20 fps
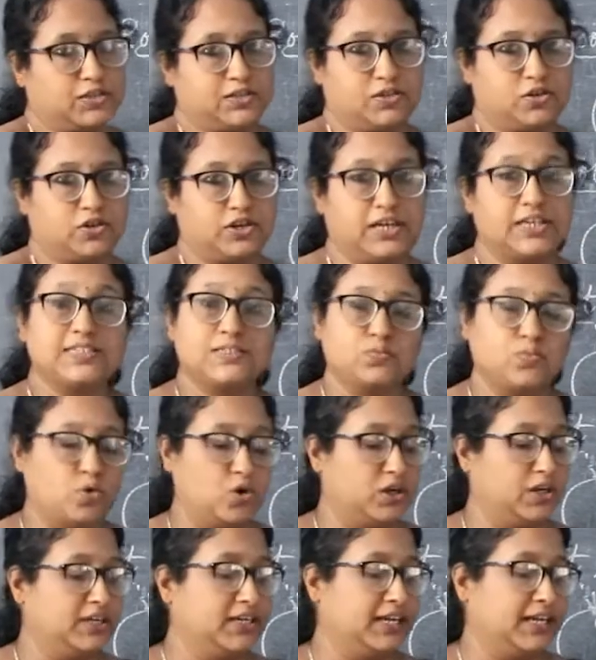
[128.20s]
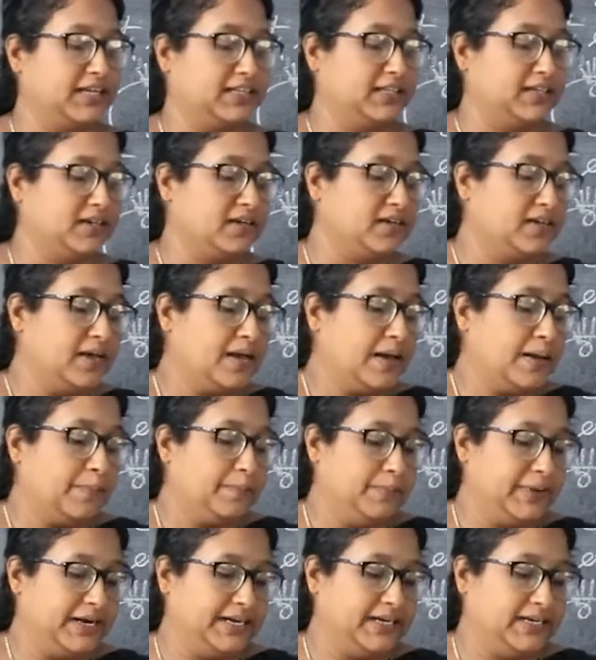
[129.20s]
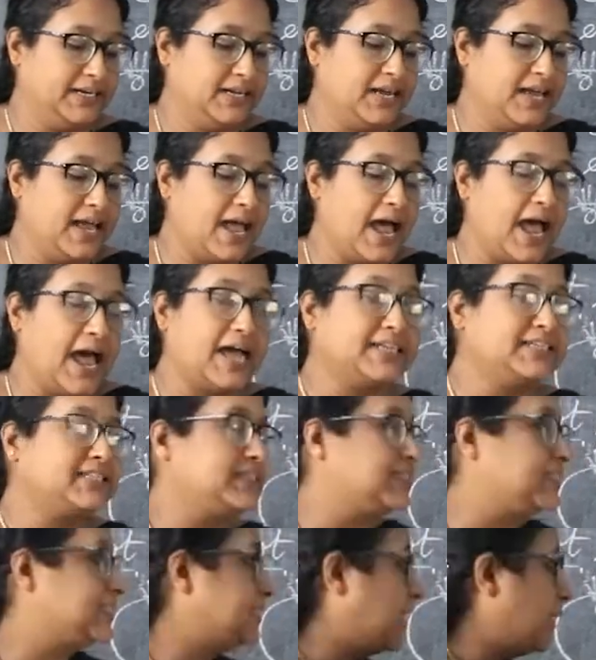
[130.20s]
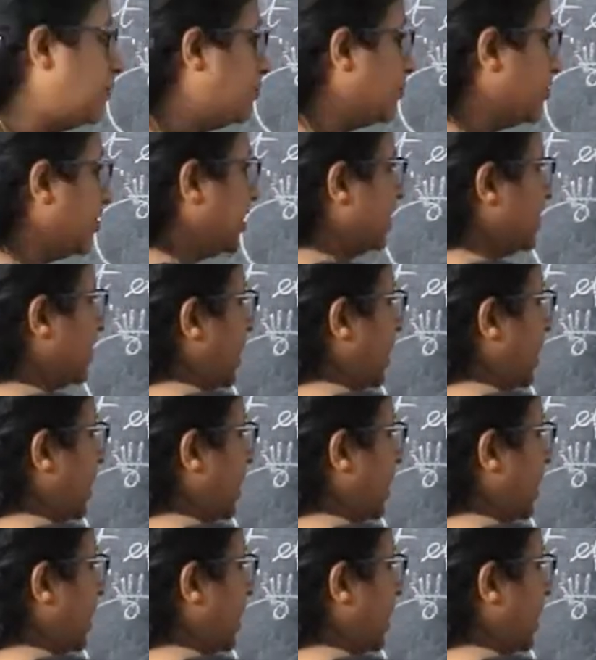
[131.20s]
solrade, swollen in the middle and tapering